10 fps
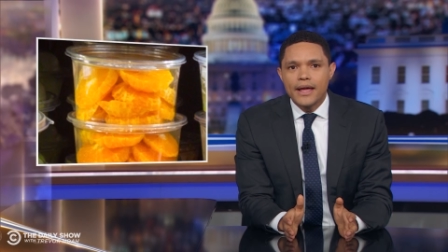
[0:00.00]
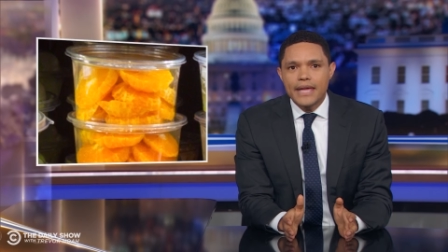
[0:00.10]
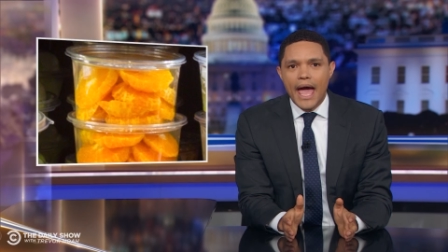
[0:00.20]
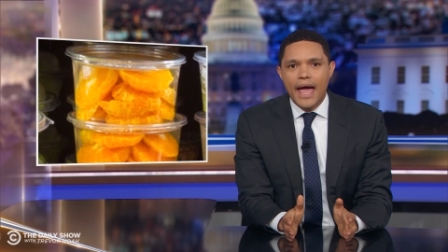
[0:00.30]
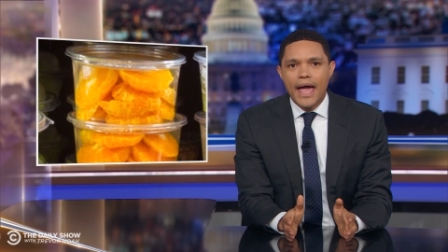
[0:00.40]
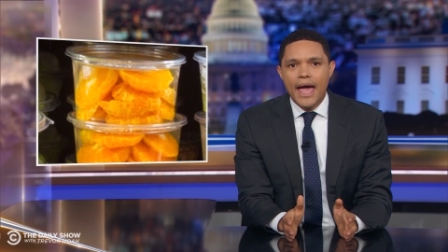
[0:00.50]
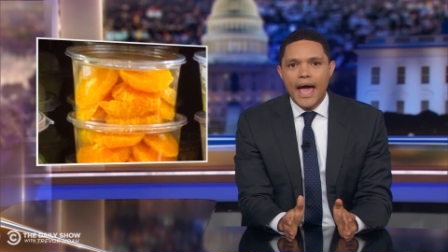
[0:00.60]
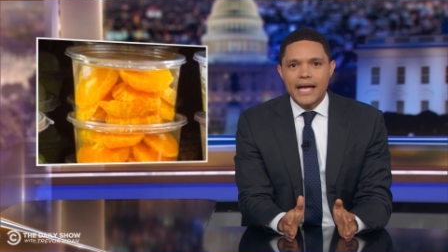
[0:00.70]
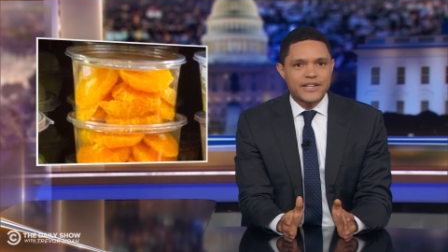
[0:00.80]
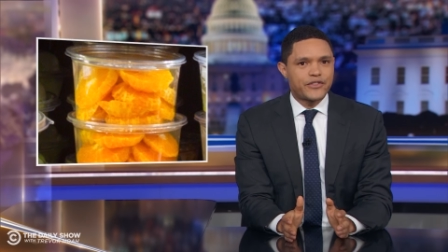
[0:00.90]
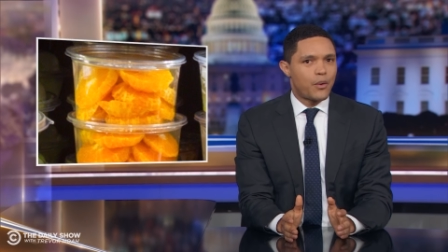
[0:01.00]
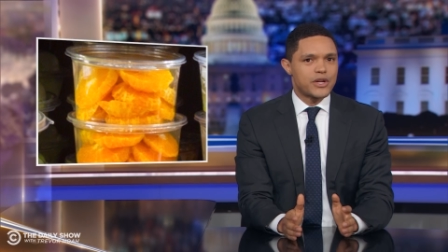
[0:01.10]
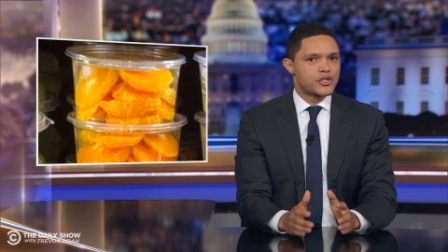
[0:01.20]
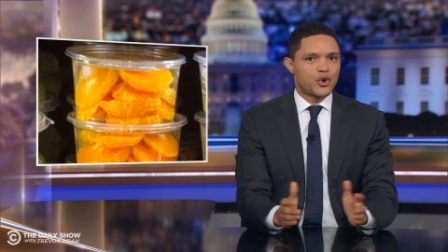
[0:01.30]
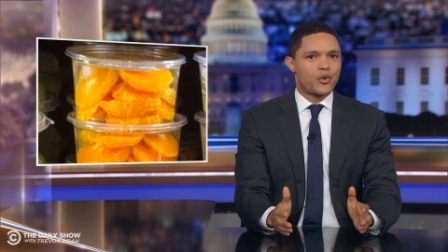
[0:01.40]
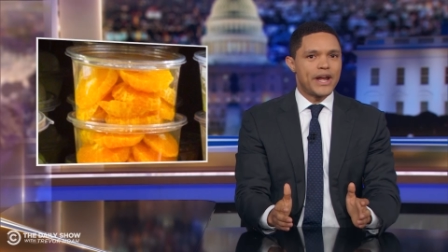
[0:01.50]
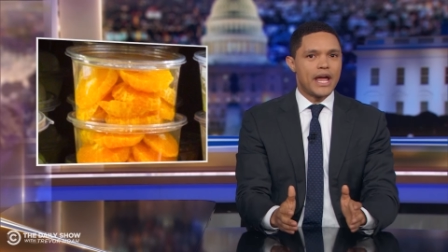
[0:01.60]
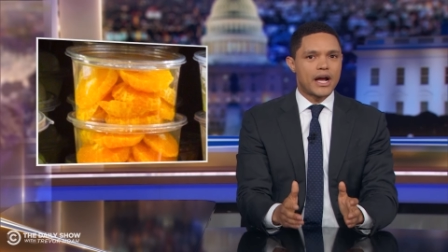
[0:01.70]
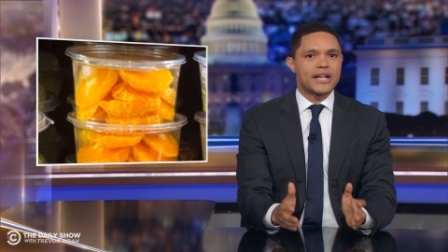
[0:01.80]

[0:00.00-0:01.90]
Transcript: Yeah, as if there wasn't already a